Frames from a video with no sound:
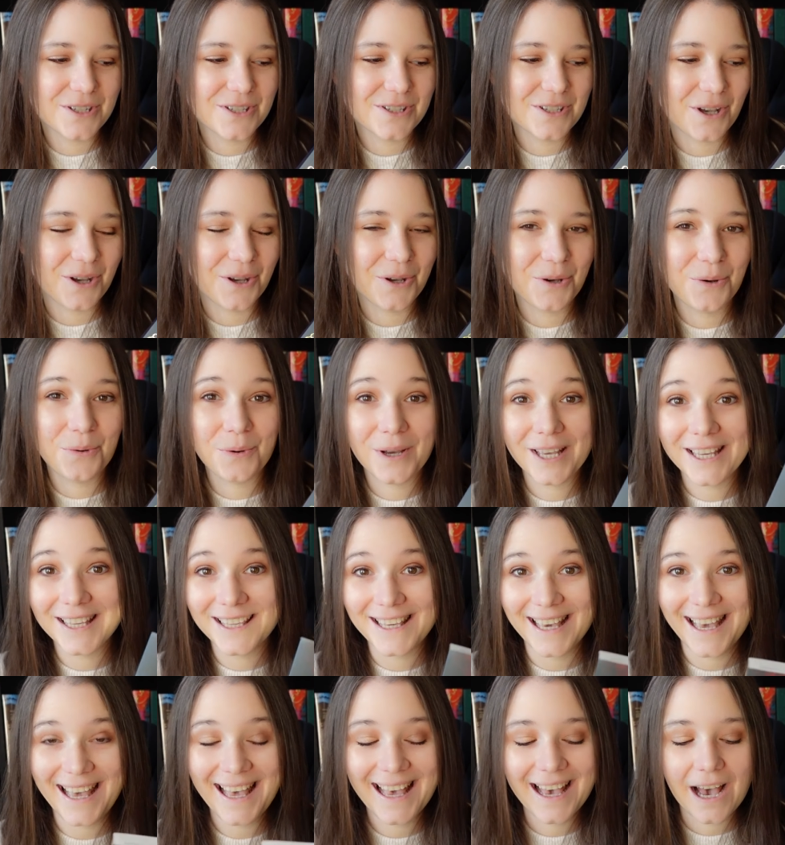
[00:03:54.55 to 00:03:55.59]
So
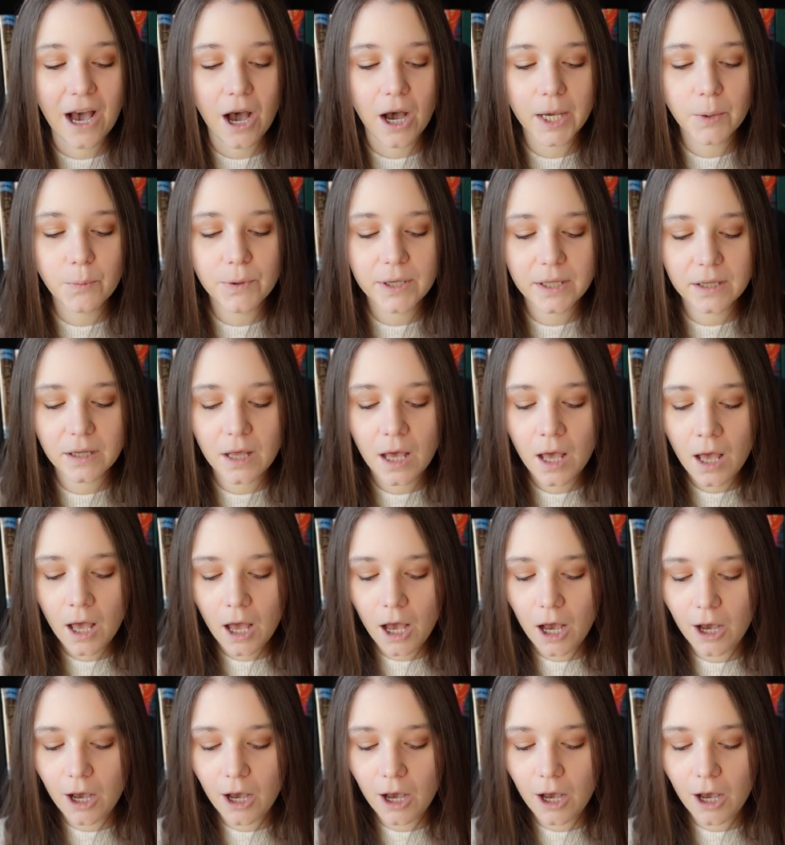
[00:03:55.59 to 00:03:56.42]
yeah, I will